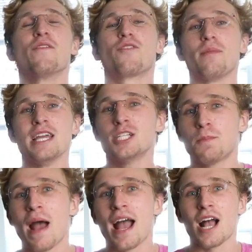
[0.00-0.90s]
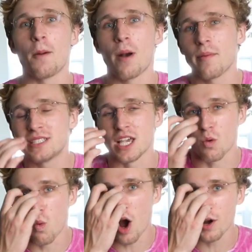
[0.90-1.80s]
From each pack, I'll probably take
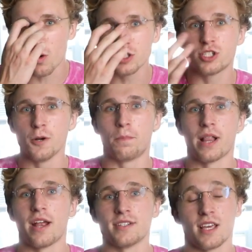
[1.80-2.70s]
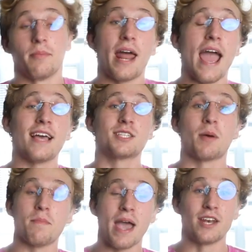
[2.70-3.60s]
one or two players that I'm gonna add to
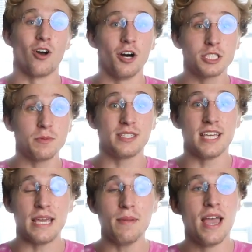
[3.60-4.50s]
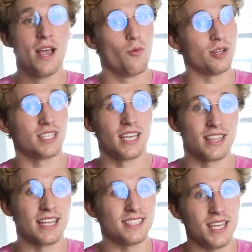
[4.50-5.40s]
my Madden Ultimate team. Once I
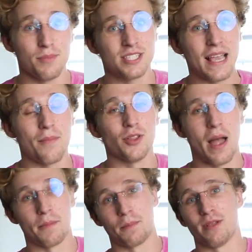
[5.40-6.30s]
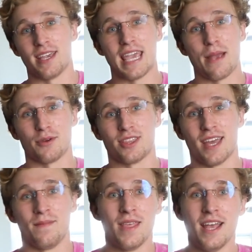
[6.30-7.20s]
get that team assembled, I'm gonna play a game with
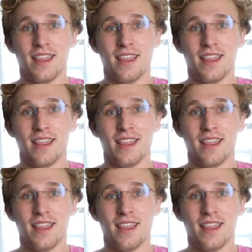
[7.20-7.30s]
it.